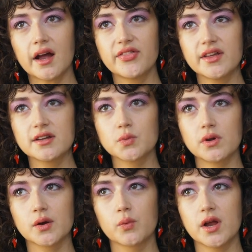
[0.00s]
I think as
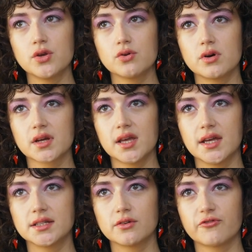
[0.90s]
well, like when you're a
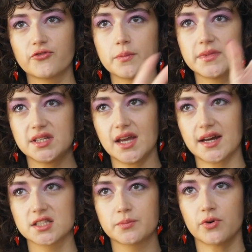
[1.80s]
kid from the
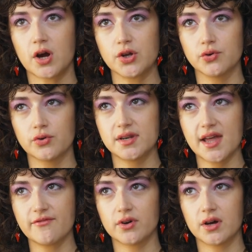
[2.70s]
diaspora, you're
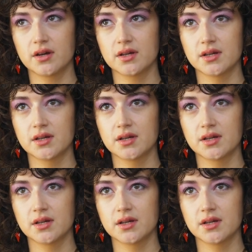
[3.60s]
never